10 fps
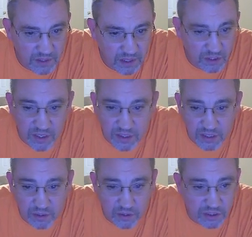you can
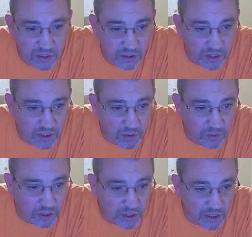you can certainly go
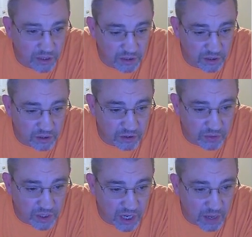and look at look through the
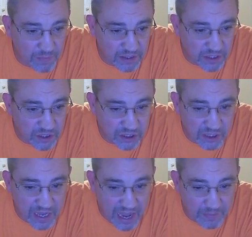comments and just
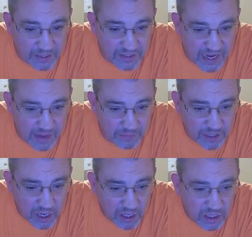see how many times
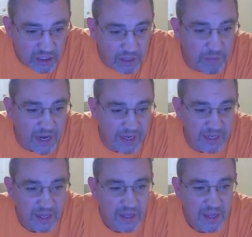
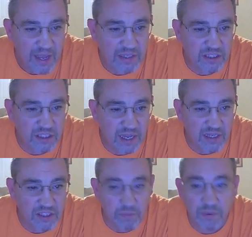somebody has
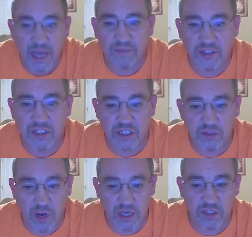some kind of a
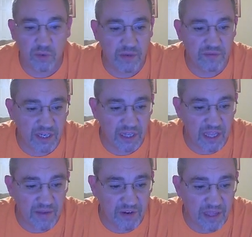situation where they've seen
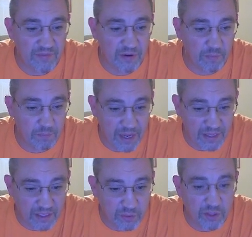1111 or
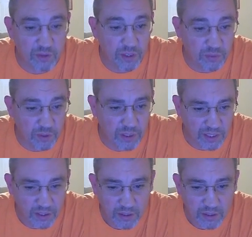mainly 333.